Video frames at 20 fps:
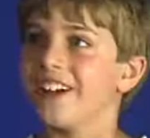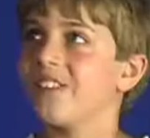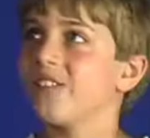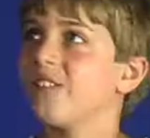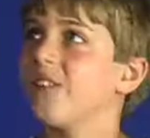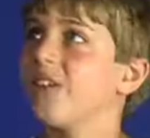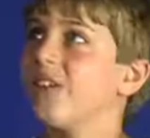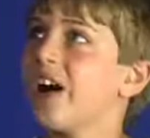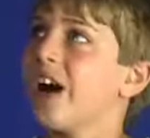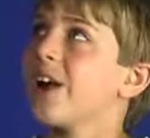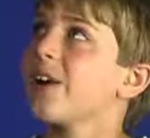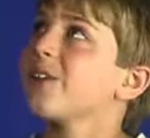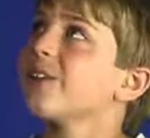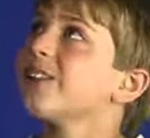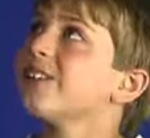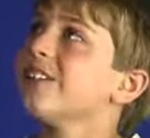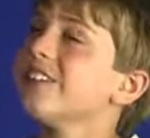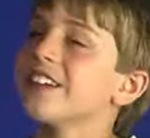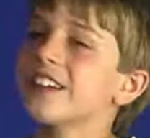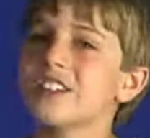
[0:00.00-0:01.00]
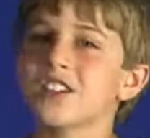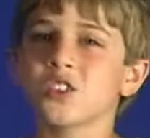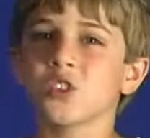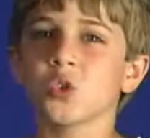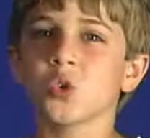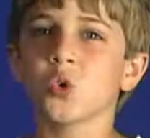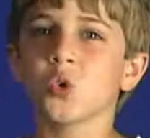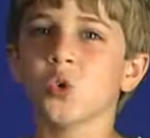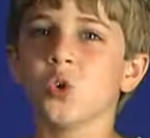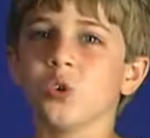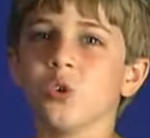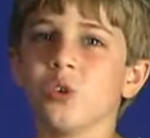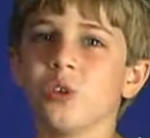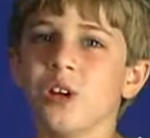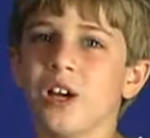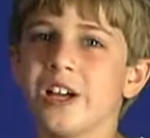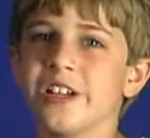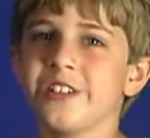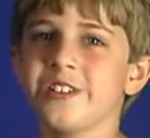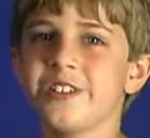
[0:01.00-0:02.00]
Well, how do I like school?
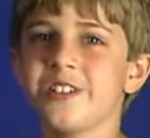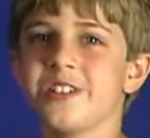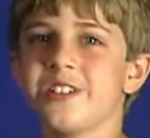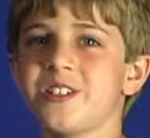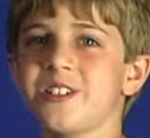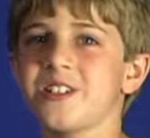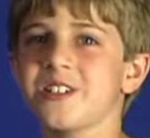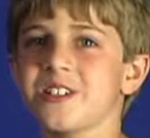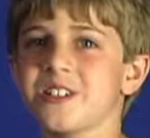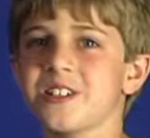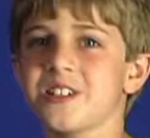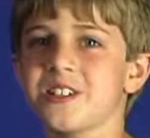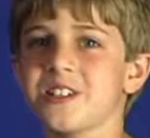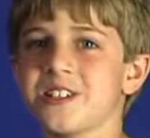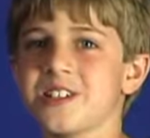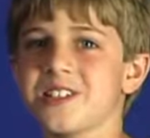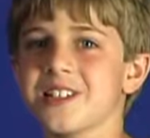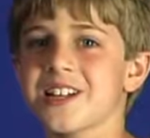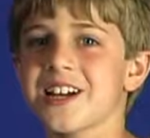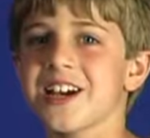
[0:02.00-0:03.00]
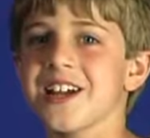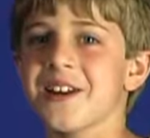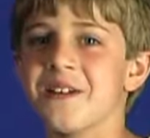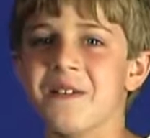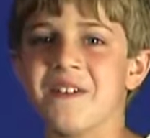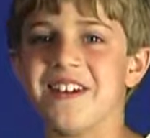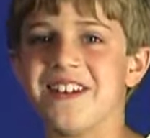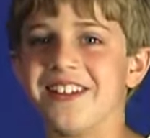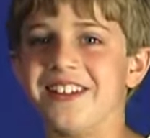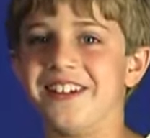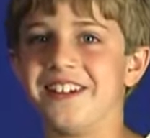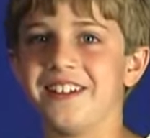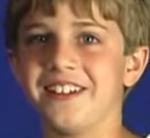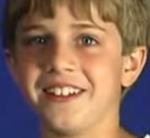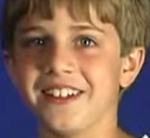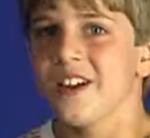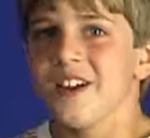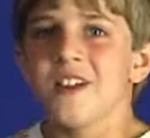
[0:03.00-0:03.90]
I kind of hate it.